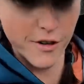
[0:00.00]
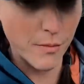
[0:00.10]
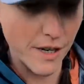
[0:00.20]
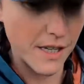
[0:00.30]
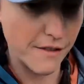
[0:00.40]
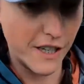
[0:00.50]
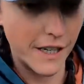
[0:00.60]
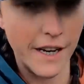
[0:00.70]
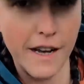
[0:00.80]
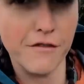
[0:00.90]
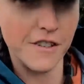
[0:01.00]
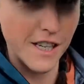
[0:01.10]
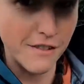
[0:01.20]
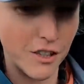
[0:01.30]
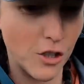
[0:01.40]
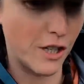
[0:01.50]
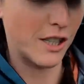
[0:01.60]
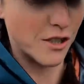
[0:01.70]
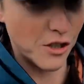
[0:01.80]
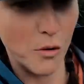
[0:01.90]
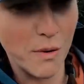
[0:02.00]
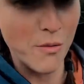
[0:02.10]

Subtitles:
3 weeks filling in a health and safety docket to stop